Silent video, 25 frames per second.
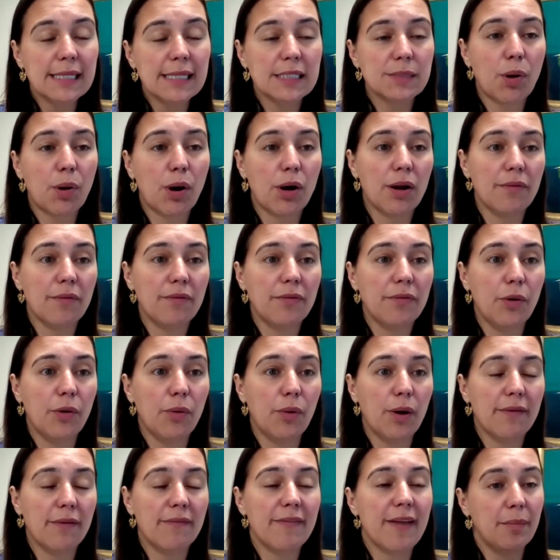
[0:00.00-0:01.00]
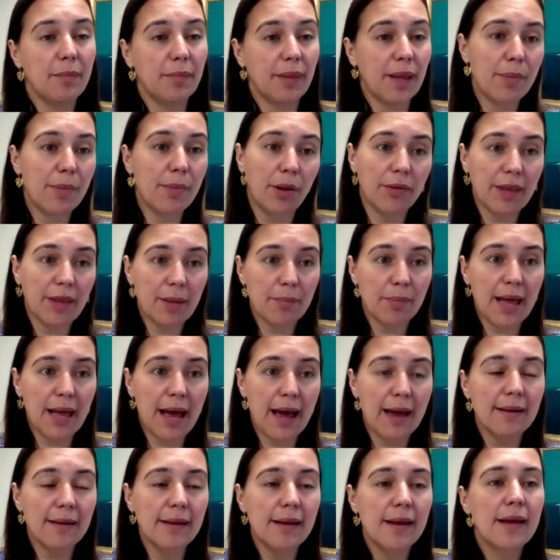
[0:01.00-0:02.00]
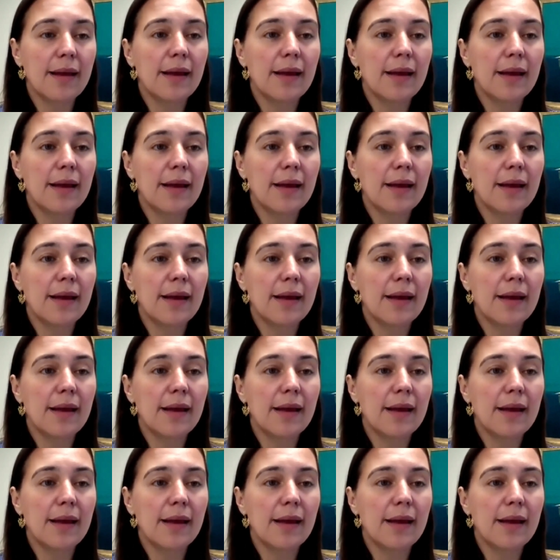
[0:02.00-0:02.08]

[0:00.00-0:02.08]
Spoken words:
as part of your family building plan,